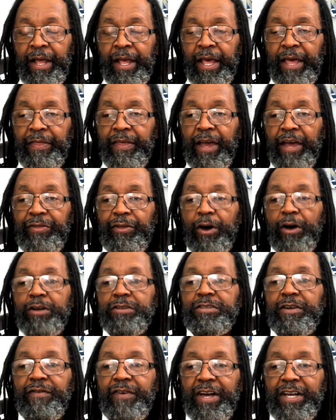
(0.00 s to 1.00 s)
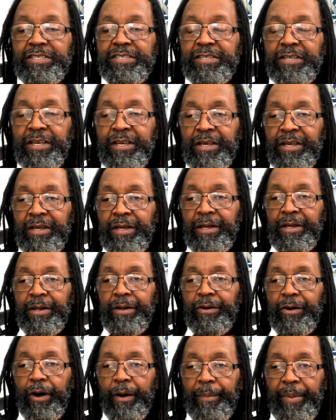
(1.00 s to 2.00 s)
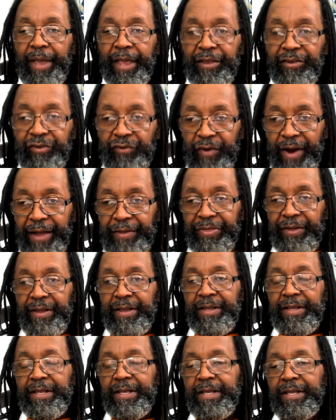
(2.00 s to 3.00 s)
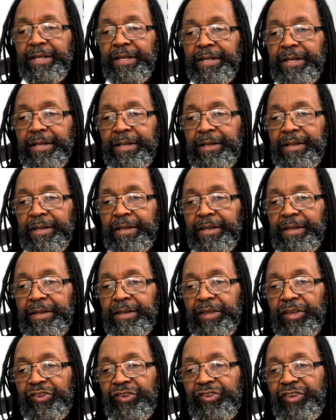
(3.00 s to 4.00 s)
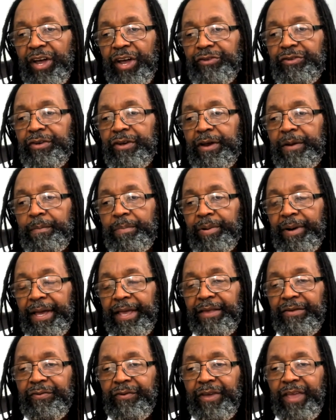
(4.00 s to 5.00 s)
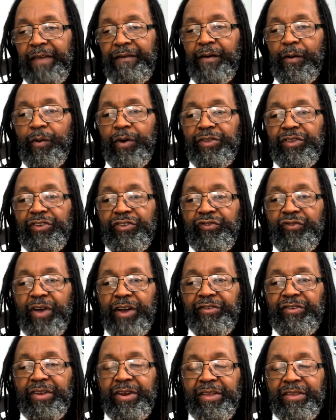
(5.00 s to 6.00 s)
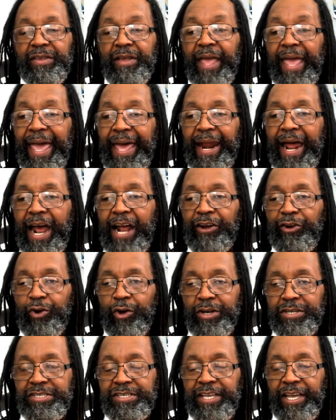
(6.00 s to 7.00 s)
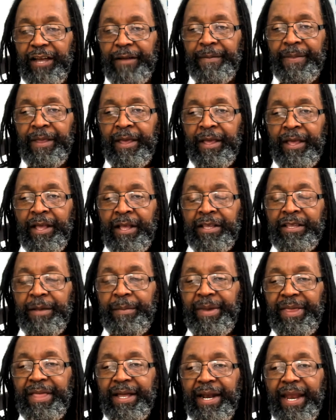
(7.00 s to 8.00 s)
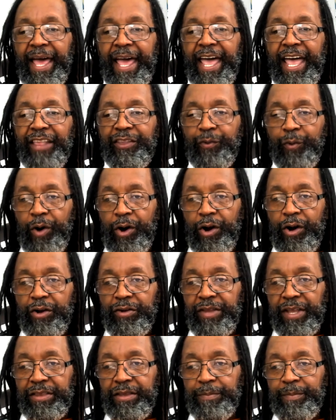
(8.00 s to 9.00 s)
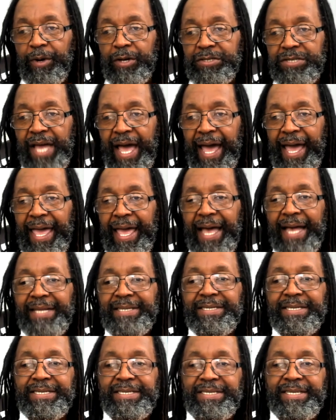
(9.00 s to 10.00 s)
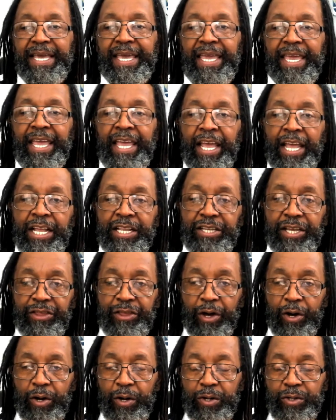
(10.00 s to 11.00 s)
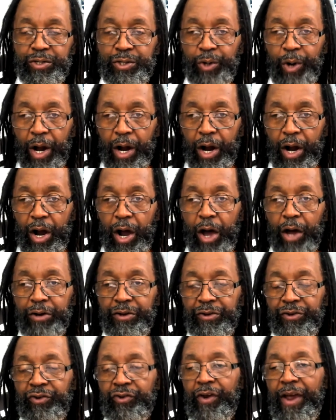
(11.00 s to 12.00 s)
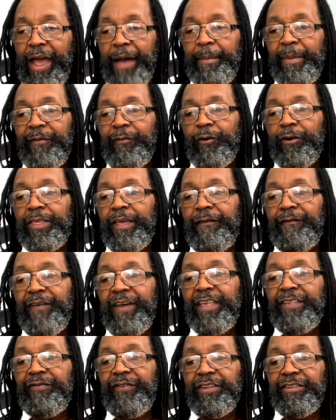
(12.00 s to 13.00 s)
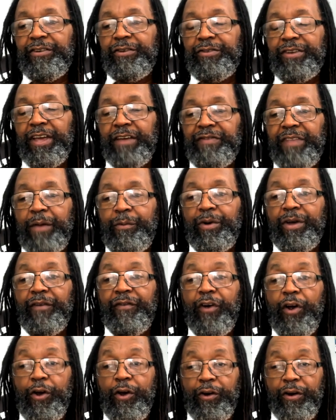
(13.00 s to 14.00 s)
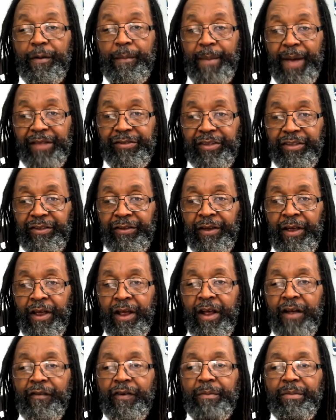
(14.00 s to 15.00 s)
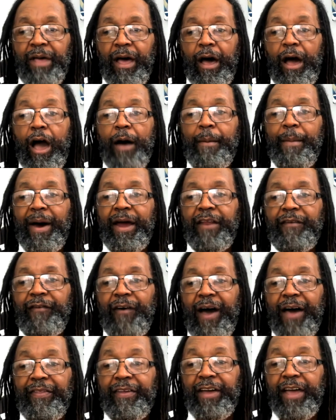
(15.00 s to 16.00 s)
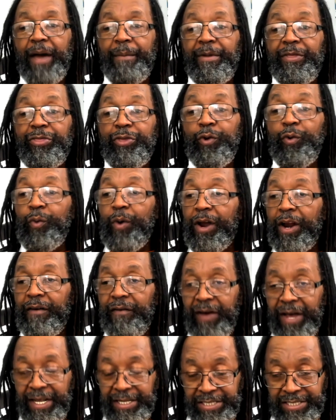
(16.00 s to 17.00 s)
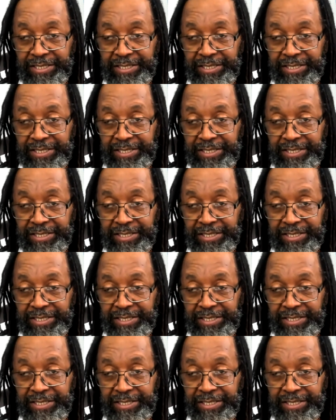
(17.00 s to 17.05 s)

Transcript: And there are those of us who are being strengthened to shelter in place, even when destruction is at our doorstep, to be the last words that the Most High has to say to those who are caught and trapped before they face physical death. They would have heard a message from the Almighty Father coming through one of us.